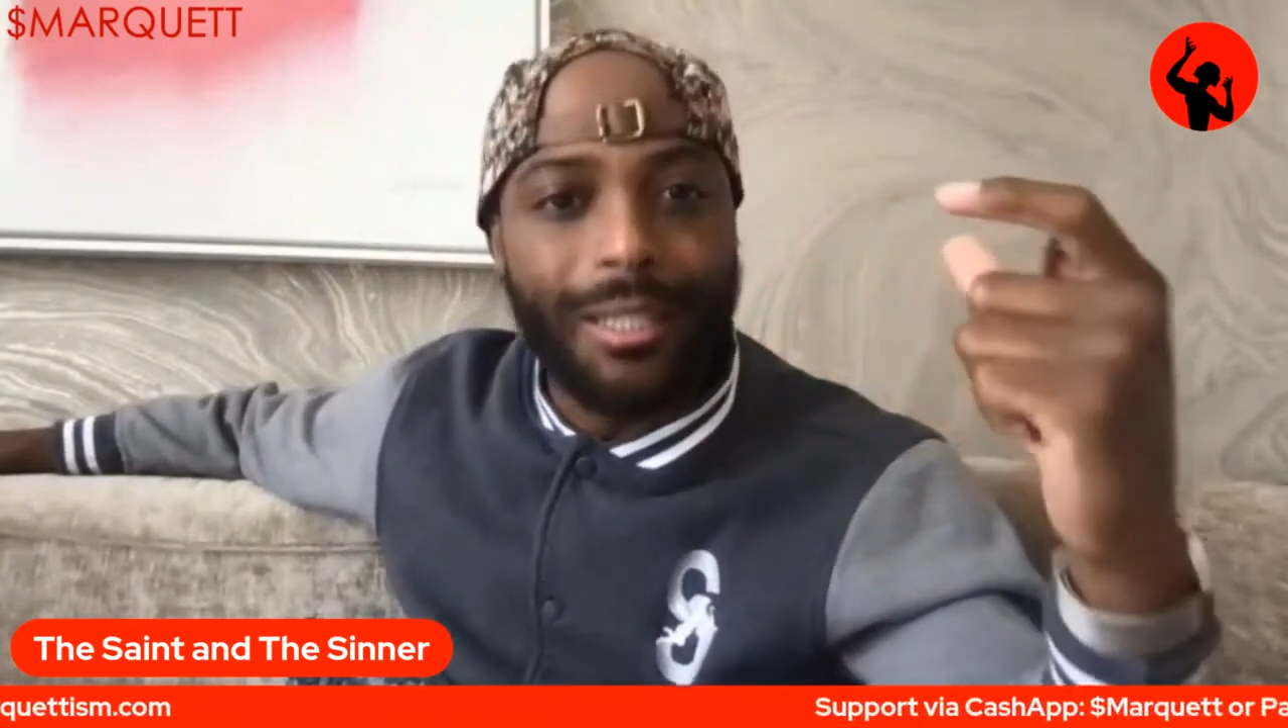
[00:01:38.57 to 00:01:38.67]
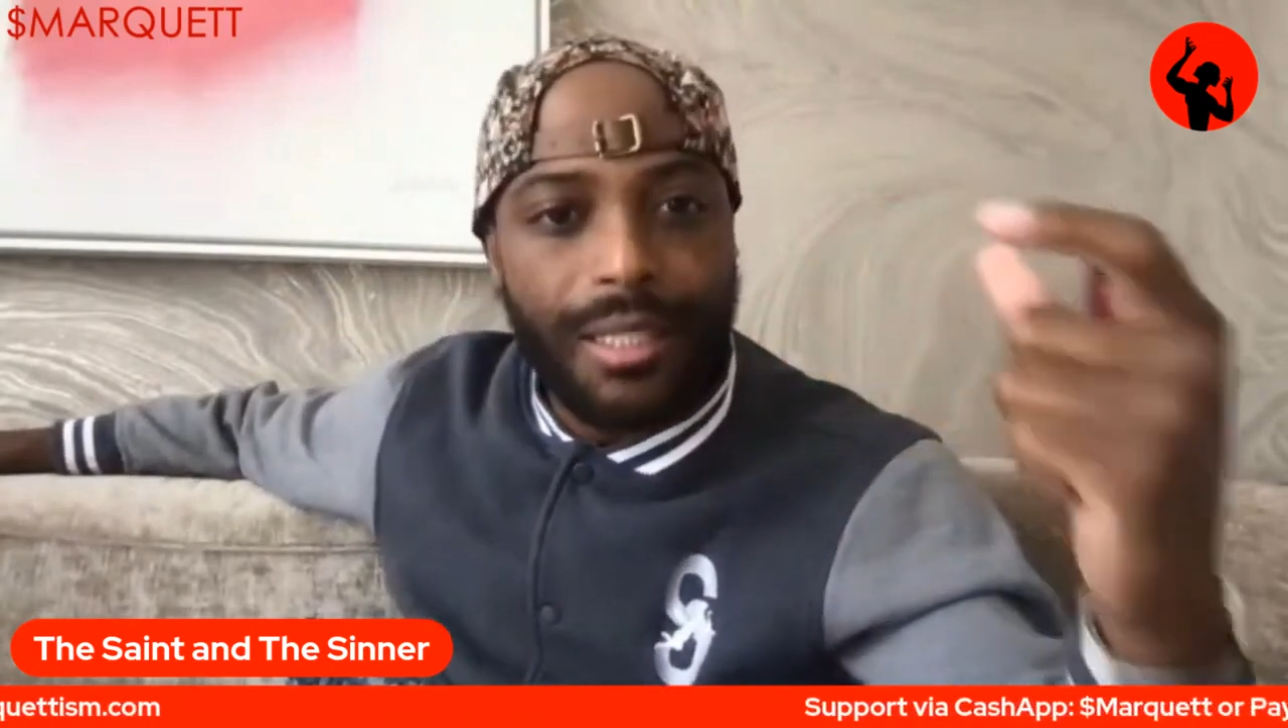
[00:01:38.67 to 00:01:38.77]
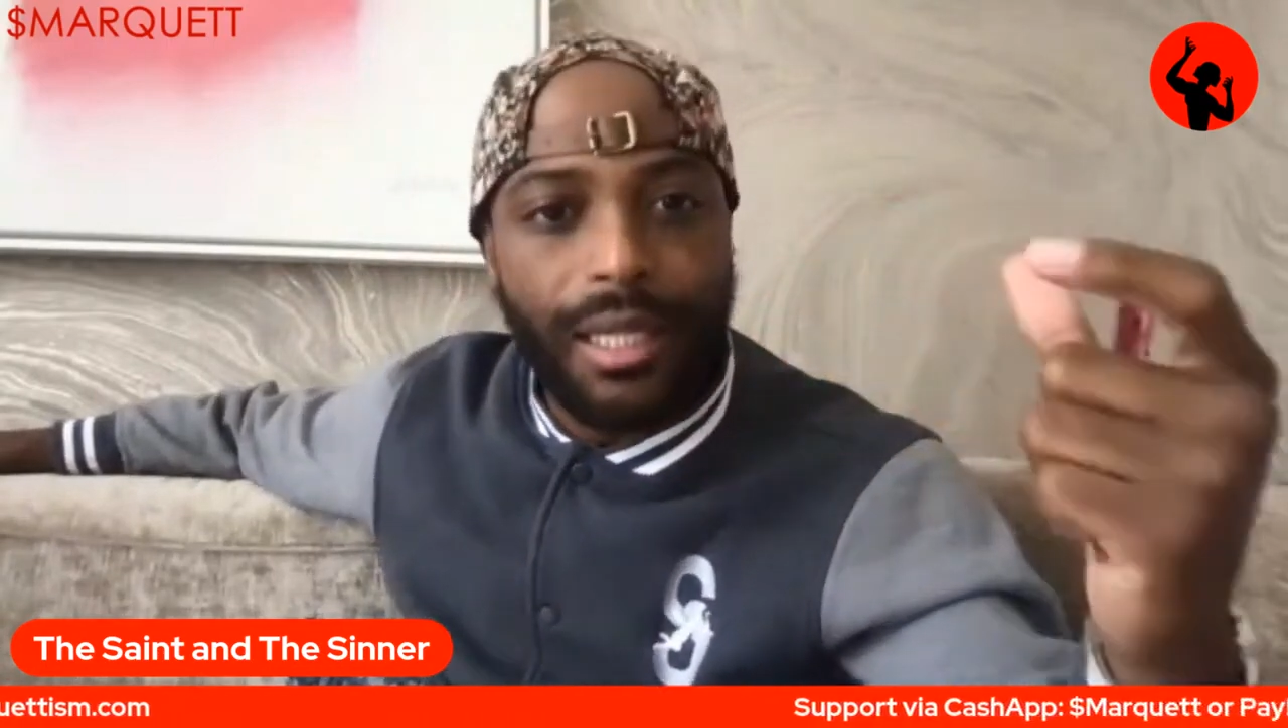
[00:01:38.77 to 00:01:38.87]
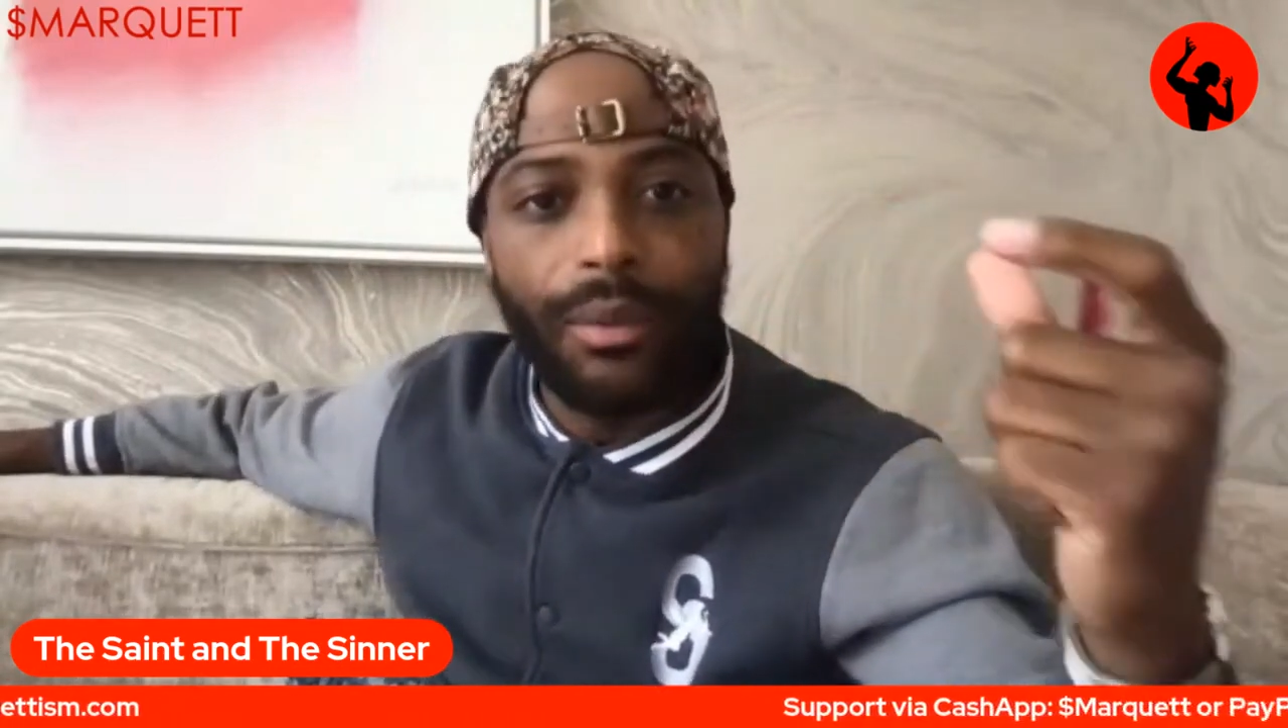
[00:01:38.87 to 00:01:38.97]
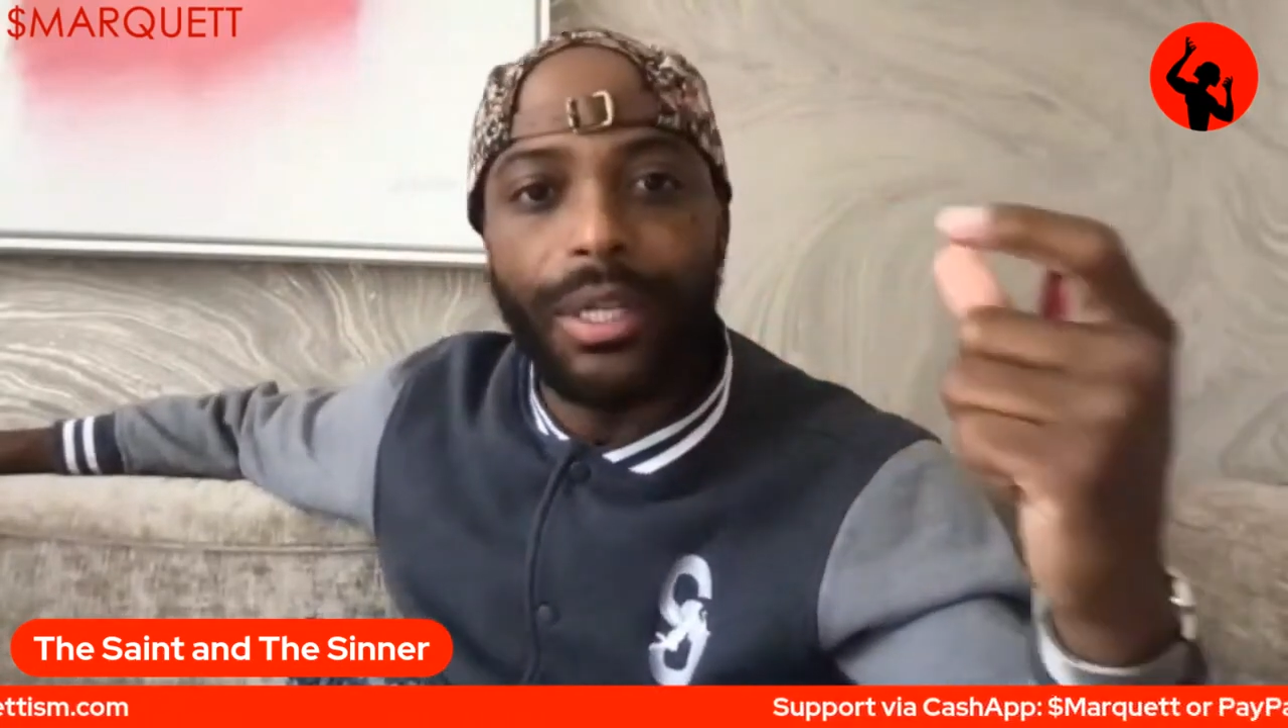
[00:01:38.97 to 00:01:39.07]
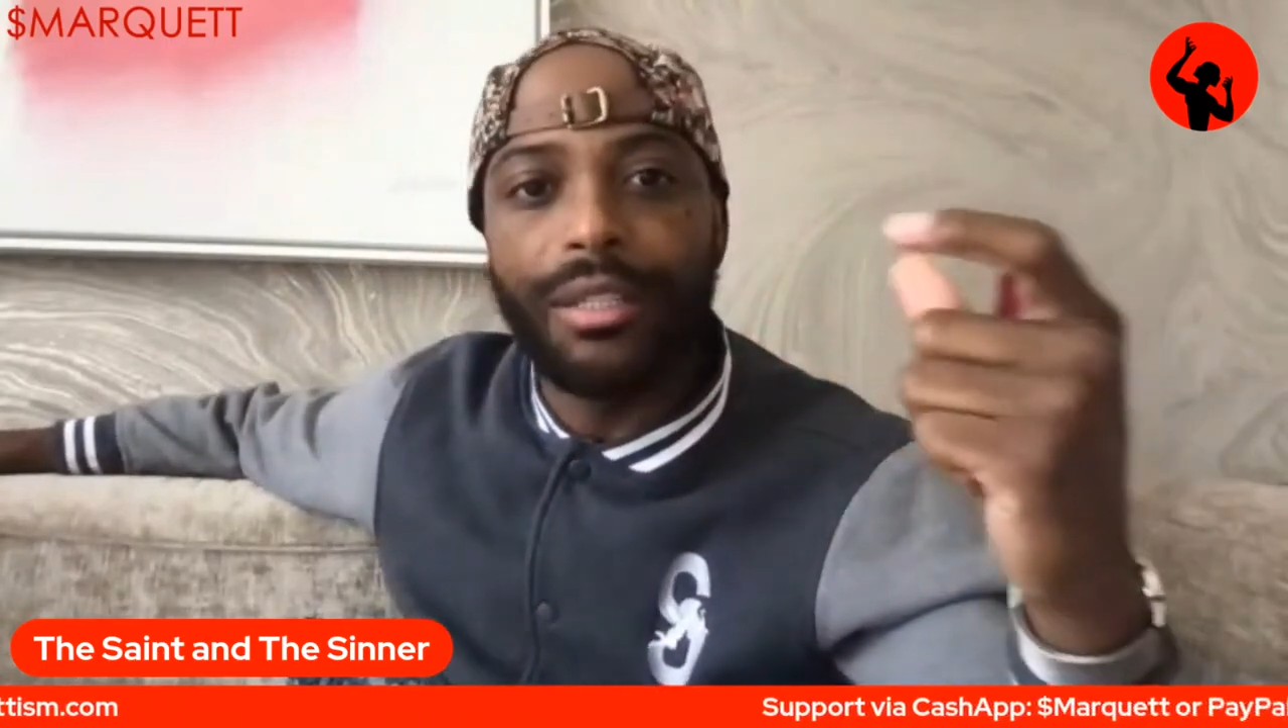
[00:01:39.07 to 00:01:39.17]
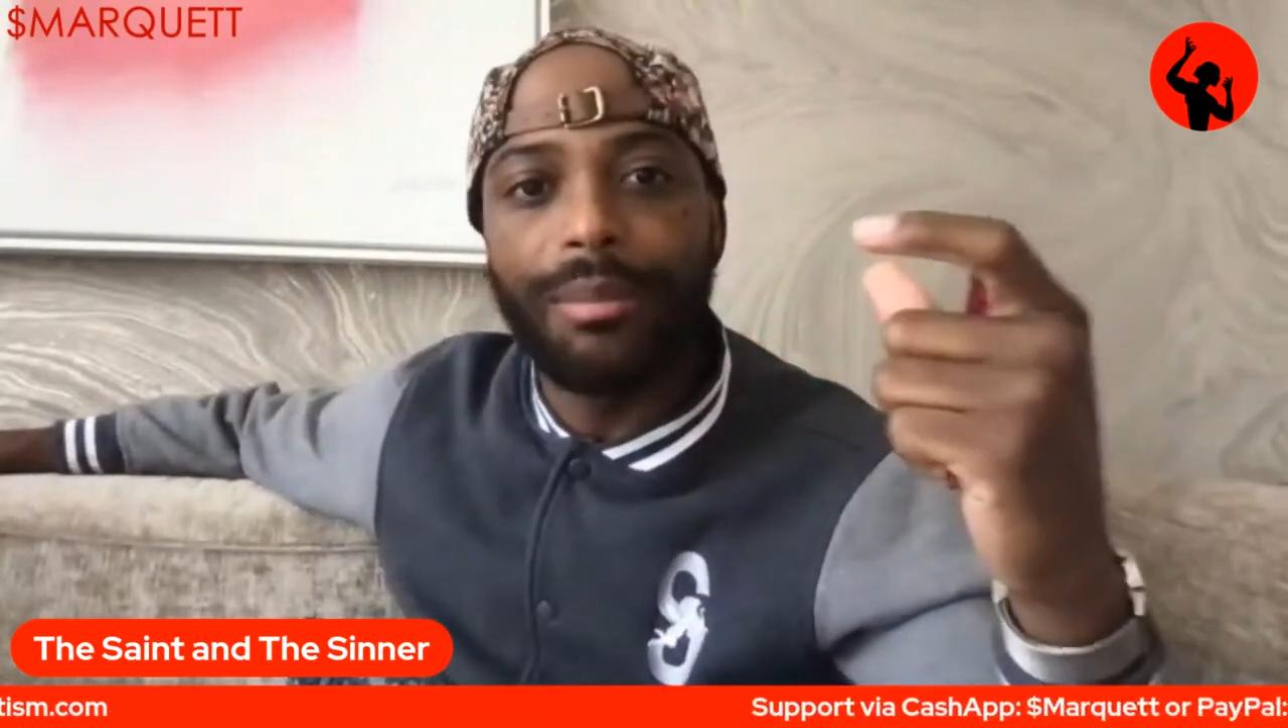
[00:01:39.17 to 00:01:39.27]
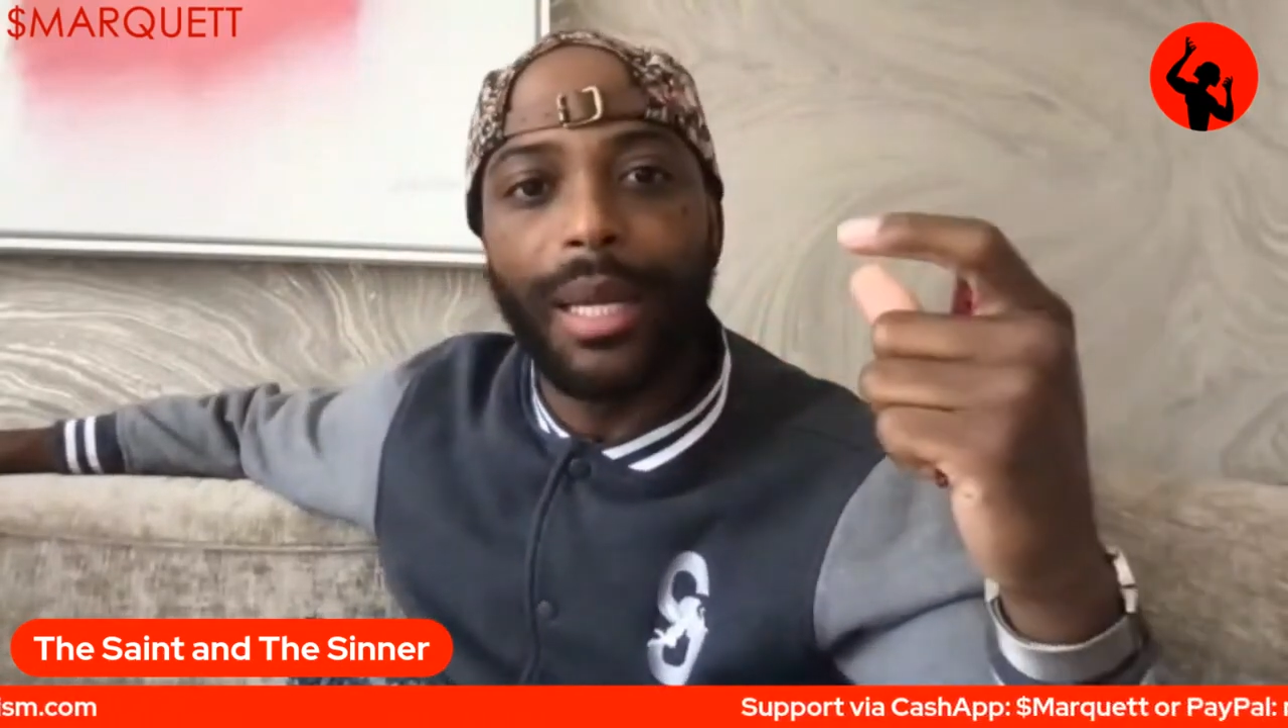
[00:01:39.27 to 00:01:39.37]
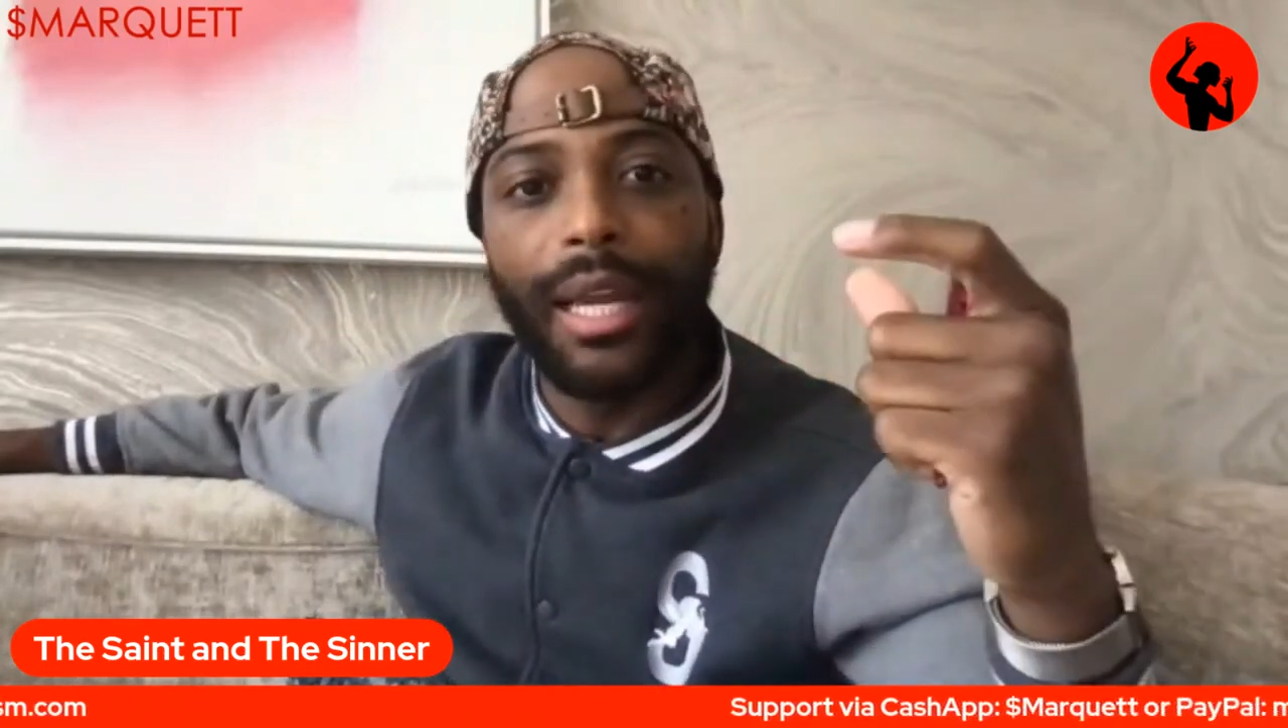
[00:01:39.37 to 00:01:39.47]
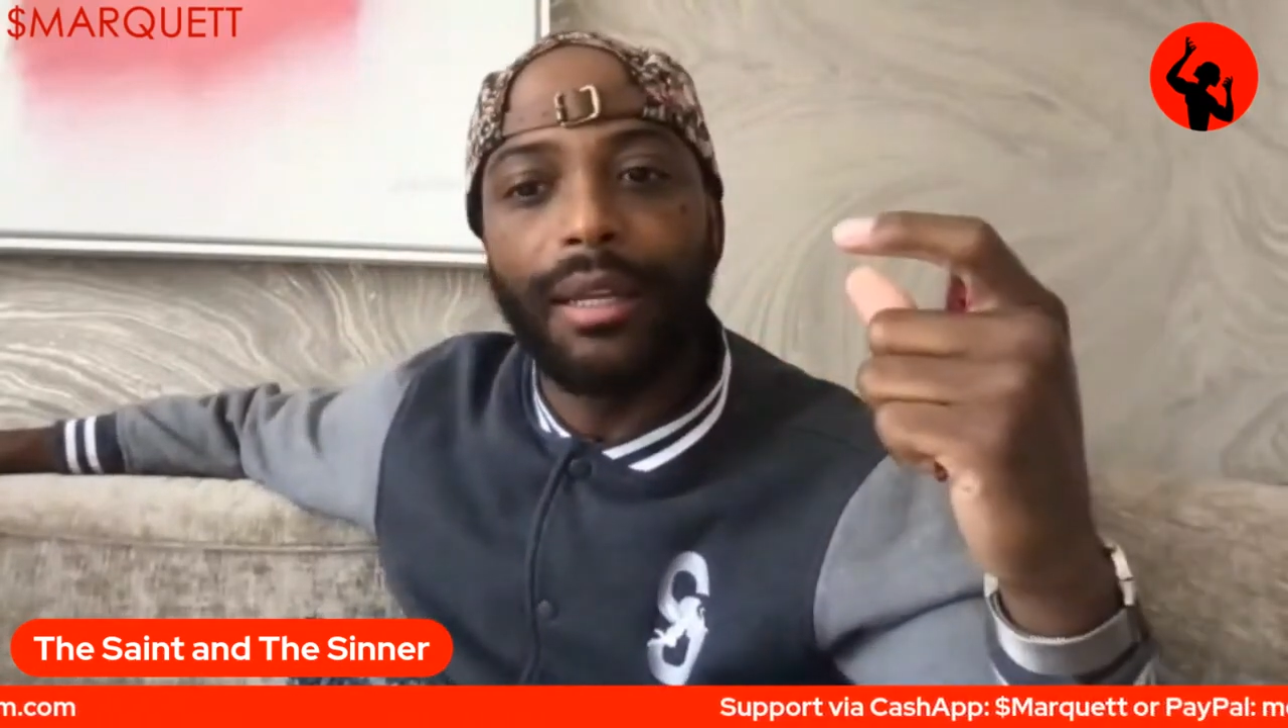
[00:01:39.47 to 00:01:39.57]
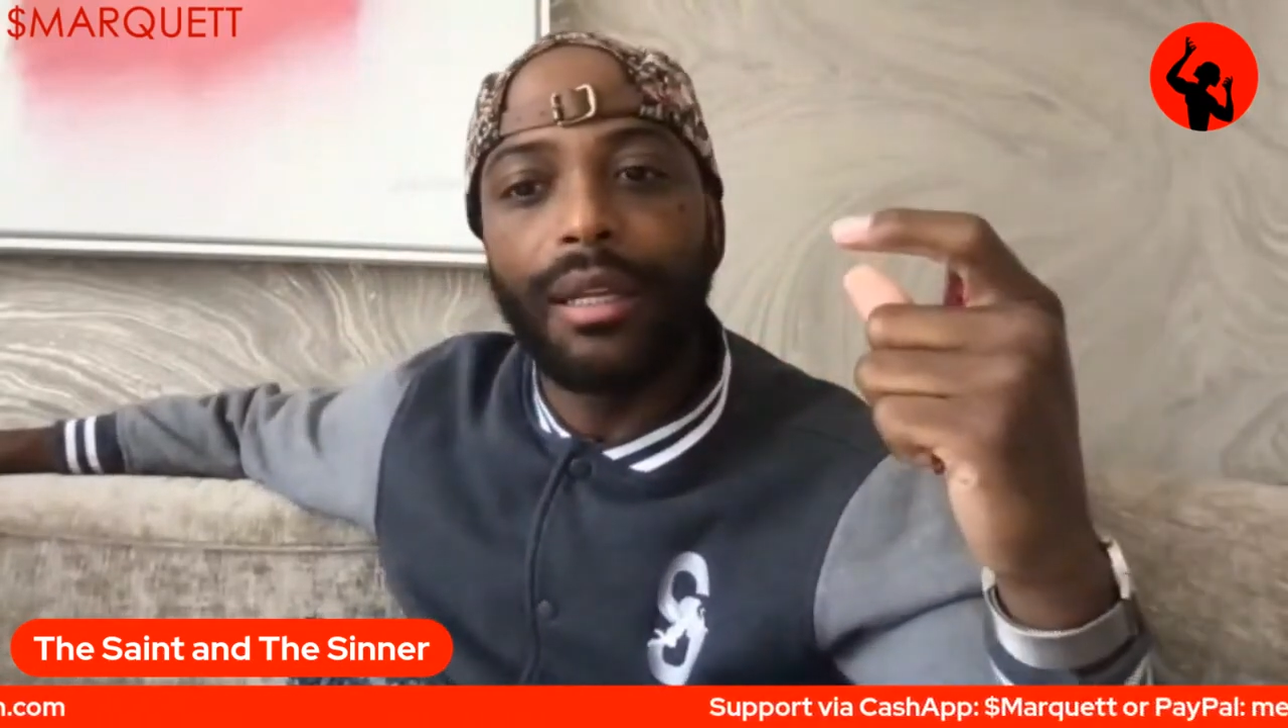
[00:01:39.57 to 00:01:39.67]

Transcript: serious man.